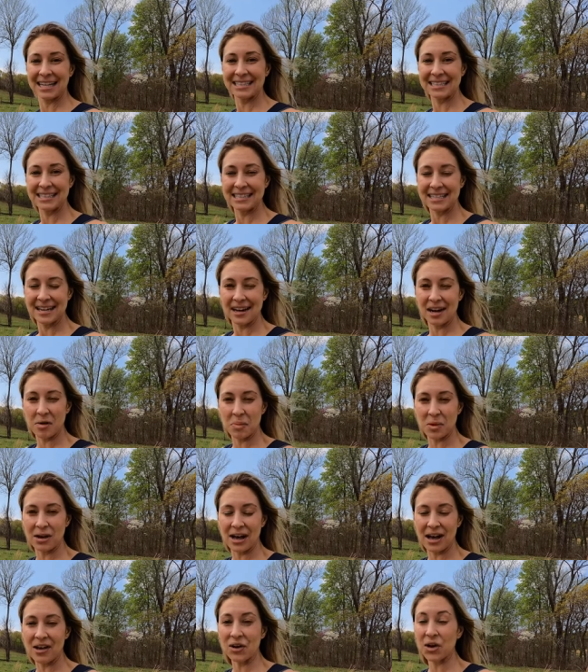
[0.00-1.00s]
and I did see a
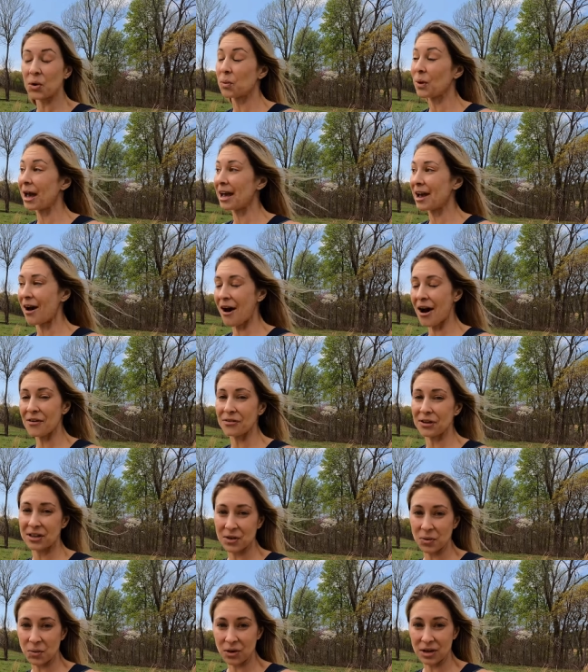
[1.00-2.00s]
couple elk way off
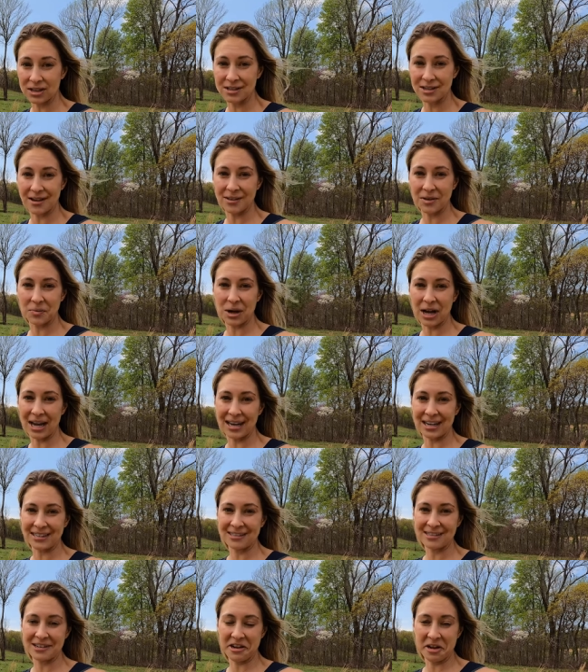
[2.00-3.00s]
in the woods on the way
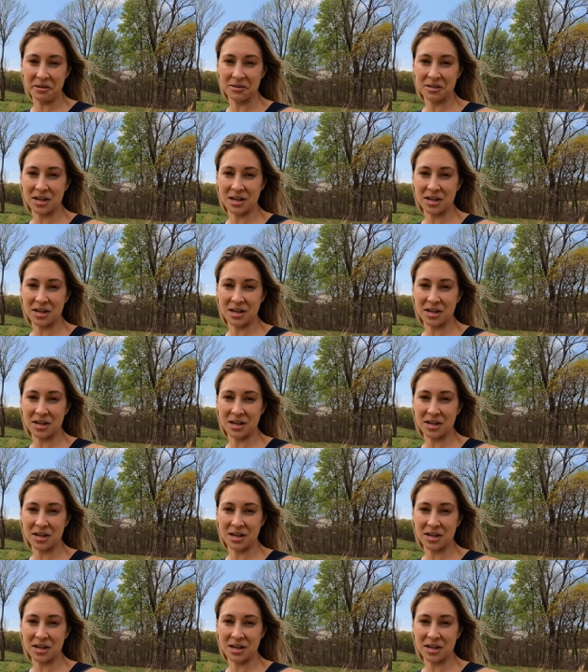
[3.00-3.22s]
in too.